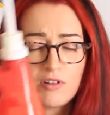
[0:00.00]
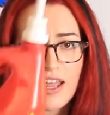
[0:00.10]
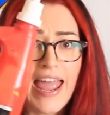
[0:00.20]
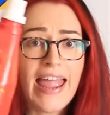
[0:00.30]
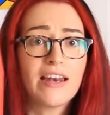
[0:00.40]

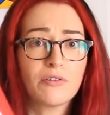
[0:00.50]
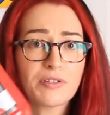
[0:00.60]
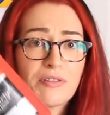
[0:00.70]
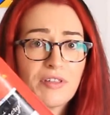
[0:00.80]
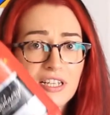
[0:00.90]
handles
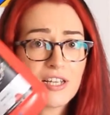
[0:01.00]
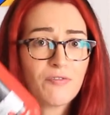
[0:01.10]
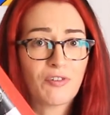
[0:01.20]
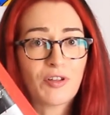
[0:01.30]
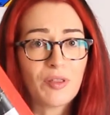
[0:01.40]
and things if
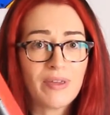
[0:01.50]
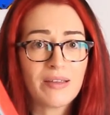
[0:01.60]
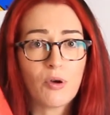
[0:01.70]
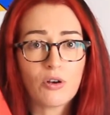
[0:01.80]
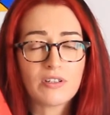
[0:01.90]
you've got the
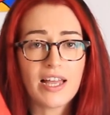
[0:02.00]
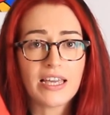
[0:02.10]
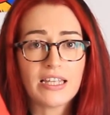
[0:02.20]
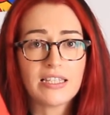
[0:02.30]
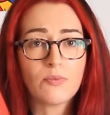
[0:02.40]
big bottles
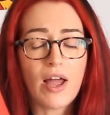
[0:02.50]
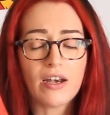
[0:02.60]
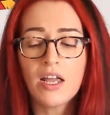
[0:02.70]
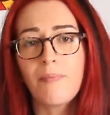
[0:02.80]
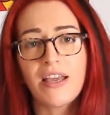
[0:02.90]
like this
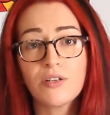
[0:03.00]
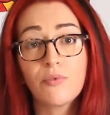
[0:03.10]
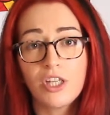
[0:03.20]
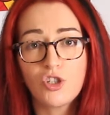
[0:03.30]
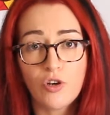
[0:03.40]
one. It makes it
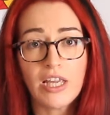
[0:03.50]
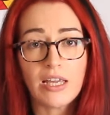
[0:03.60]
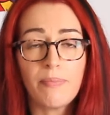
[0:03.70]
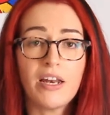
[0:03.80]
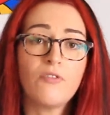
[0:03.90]
really
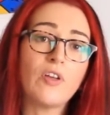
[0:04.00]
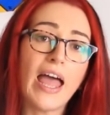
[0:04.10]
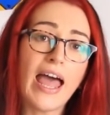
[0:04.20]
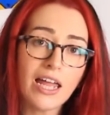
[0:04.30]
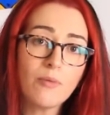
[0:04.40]
tricky. But if you
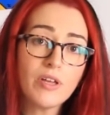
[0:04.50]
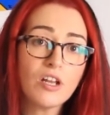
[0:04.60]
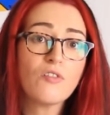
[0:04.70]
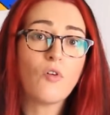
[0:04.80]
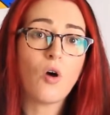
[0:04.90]
add a bit
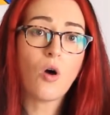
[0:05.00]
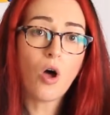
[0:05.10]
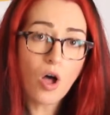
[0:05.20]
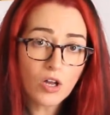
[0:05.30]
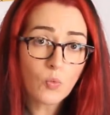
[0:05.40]
of
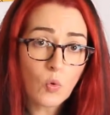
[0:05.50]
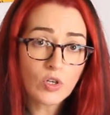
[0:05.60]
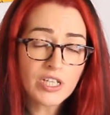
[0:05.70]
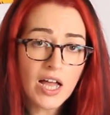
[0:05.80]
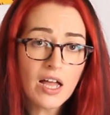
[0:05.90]
hot
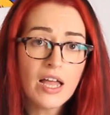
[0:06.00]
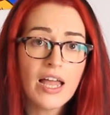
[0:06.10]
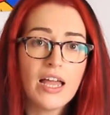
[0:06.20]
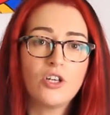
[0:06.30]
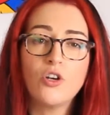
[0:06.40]
water,
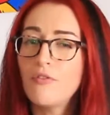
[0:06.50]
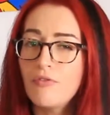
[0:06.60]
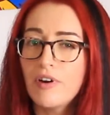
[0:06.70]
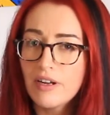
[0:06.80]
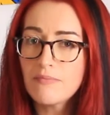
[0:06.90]
not
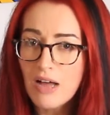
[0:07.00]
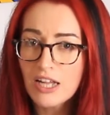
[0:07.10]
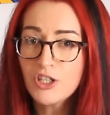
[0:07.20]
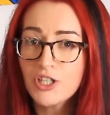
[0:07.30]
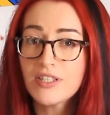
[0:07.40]
very
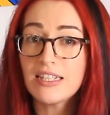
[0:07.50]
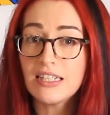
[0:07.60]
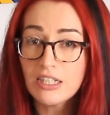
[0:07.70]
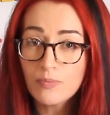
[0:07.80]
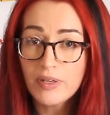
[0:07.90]
much, just a
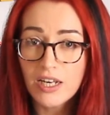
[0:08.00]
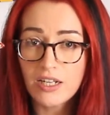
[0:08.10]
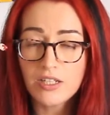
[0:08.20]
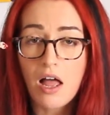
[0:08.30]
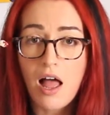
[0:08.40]
little bit at a
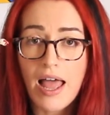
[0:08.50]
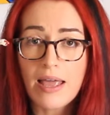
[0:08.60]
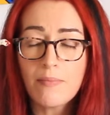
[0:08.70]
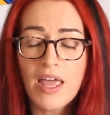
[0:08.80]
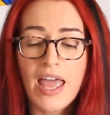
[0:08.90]

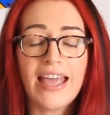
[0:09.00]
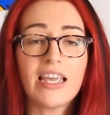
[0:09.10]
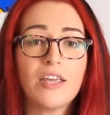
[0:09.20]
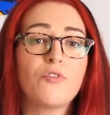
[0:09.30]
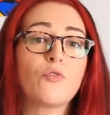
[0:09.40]
time, and
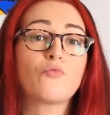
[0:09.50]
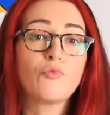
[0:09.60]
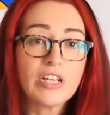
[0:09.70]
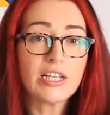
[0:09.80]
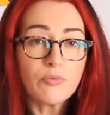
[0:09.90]
give it a
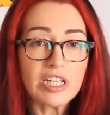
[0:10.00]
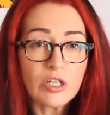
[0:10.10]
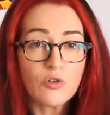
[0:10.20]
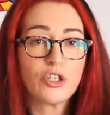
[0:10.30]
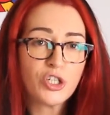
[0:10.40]
really, really
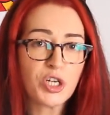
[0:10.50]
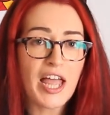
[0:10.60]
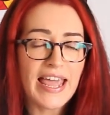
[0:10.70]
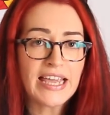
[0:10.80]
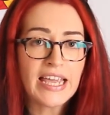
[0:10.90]
good
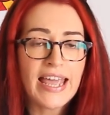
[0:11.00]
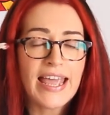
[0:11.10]
shake,